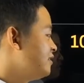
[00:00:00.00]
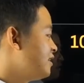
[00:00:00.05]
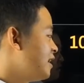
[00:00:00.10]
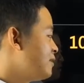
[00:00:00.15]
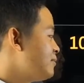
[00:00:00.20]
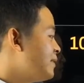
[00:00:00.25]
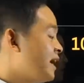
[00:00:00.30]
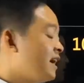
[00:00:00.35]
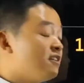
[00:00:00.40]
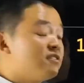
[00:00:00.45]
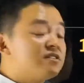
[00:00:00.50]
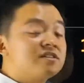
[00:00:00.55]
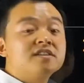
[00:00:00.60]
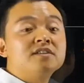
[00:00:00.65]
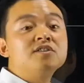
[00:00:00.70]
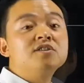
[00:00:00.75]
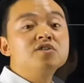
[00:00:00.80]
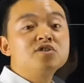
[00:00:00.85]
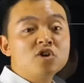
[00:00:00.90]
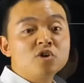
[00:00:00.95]
about
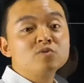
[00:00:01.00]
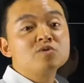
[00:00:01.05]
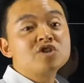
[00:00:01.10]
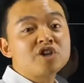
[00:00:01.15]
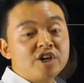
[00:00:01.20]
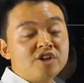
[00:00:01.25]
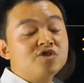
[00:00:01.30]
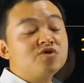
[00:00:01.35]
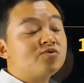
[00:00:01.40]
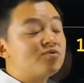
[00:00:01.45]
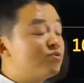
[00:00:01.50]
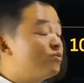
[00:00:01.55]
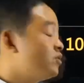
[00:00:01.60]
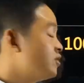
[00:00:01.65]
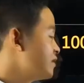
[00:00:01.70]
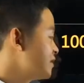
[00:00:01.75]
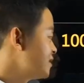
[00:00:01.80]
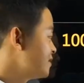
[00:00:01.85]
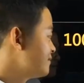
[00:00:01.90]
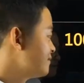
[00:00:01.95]
the tone change
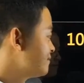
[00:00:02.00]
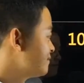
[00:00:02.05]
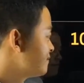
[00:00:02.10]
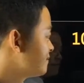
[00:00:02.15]
rules.